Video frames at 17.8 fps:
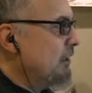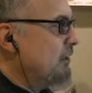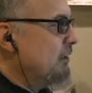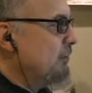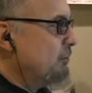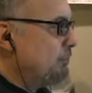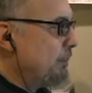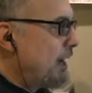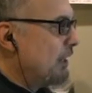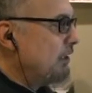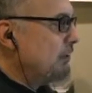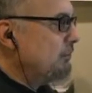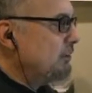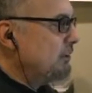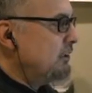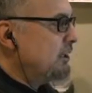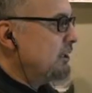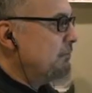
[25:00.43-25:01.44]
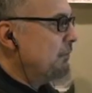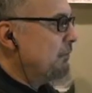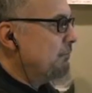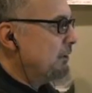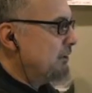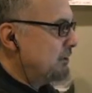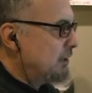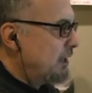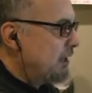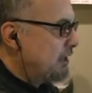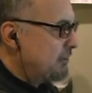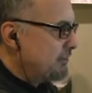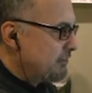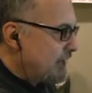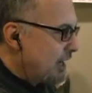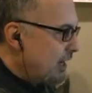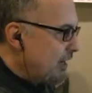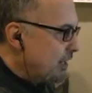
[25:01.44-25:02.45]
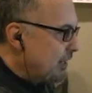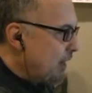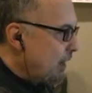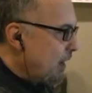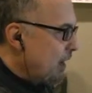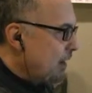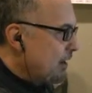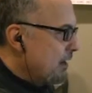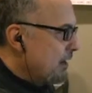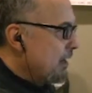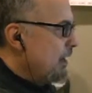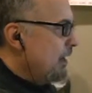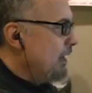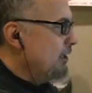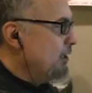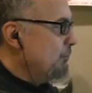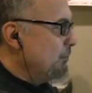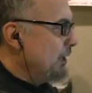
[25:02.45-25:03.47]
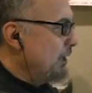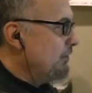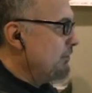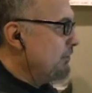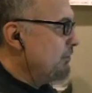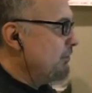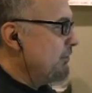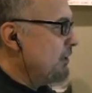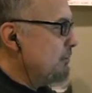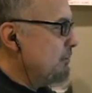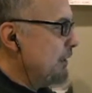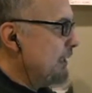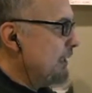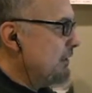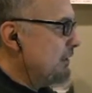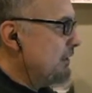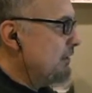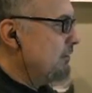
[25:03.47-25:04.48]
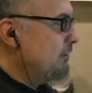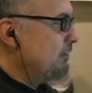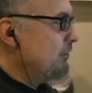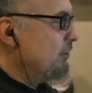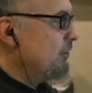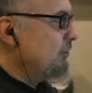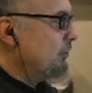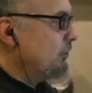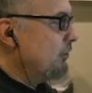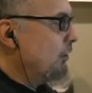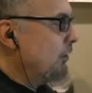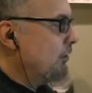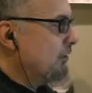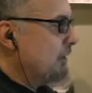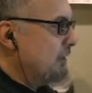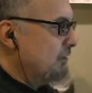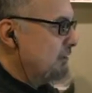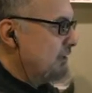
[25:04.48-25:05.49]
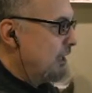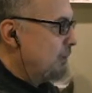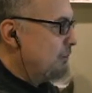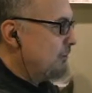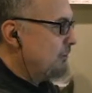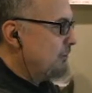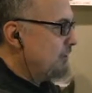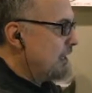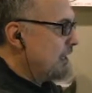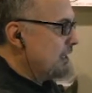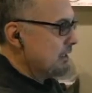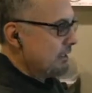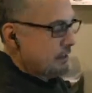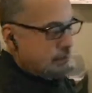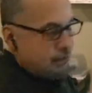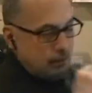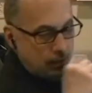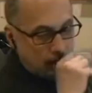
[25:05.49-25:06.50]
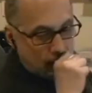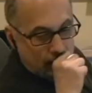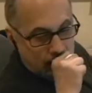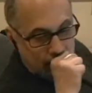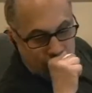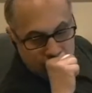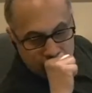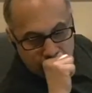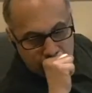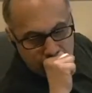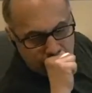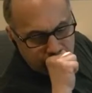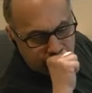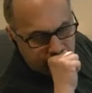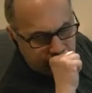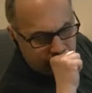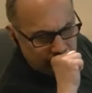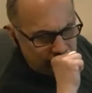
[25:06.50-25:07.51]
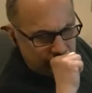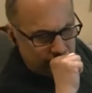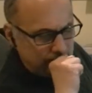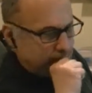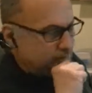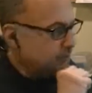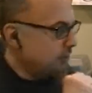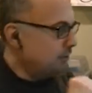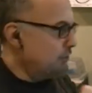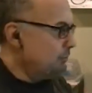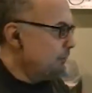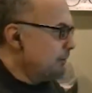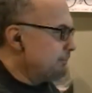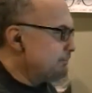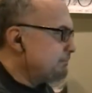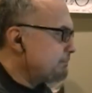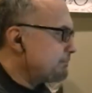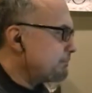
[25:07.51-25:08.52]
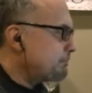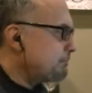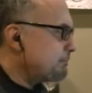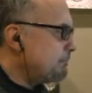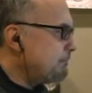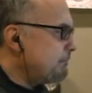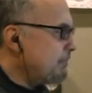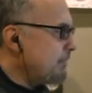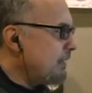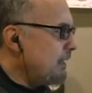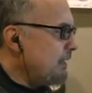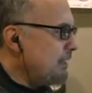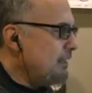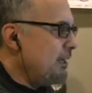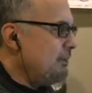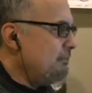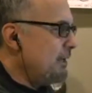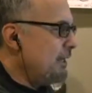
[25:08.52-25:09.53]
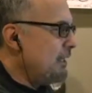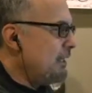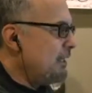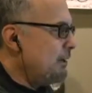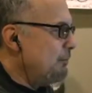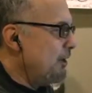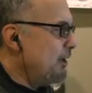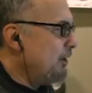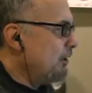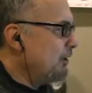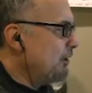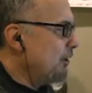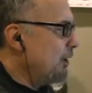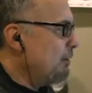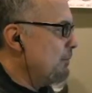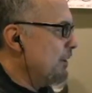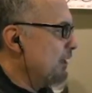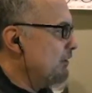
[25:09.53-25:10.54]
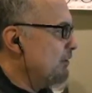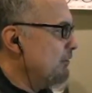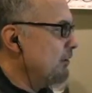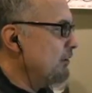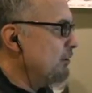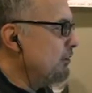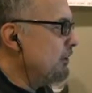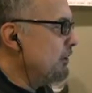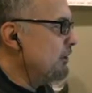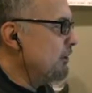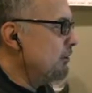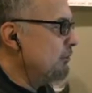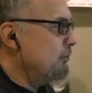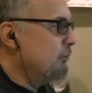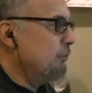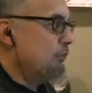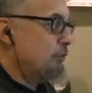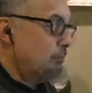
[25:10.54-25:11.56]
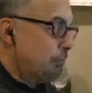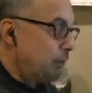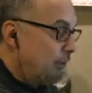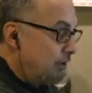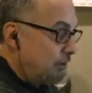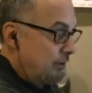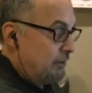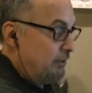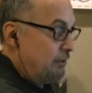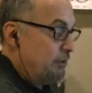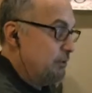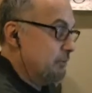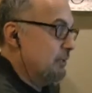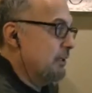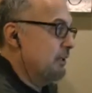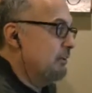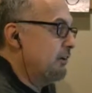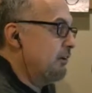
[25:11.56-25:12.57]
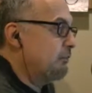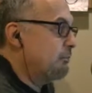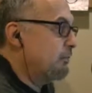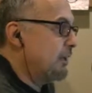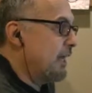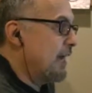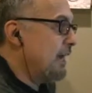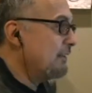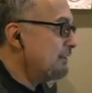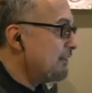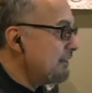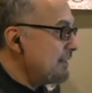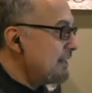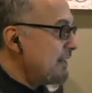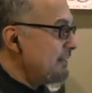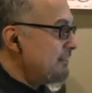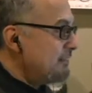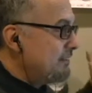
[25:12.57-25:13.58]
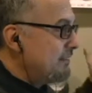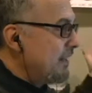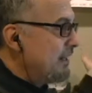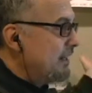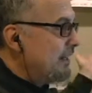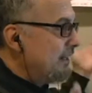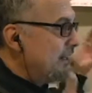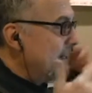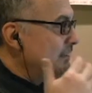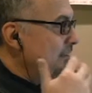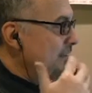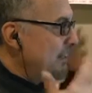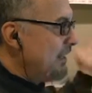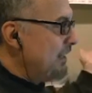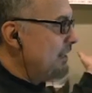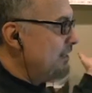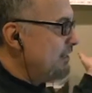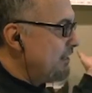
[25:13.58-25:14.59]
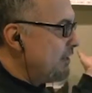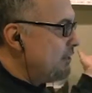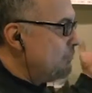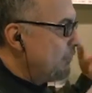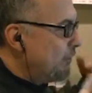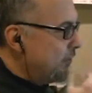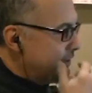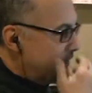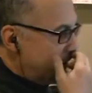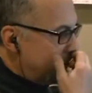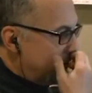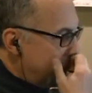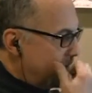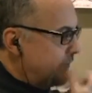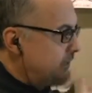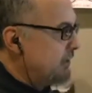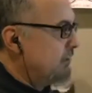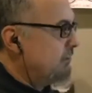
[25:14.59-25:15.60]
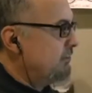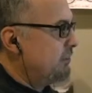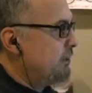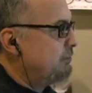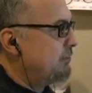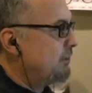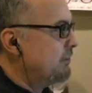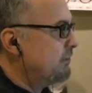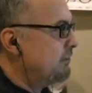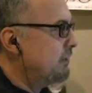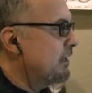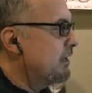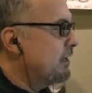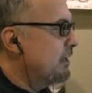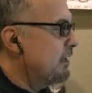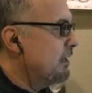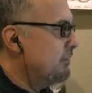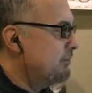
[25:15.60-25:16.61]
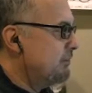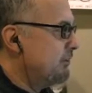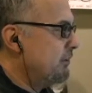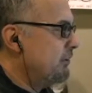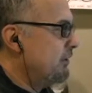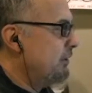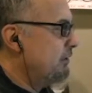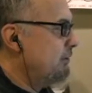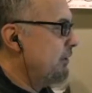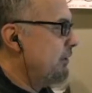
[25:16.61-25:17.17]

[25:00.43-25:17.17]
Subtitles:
the despotic regime of Bashar Assad and the bloodthirsty militants of the so-called Islamic State. Excuse me. Yet many American lawmakers, including those who support the Cuban Adjustment Act, are dead set against anything more than token acceptance of Syrian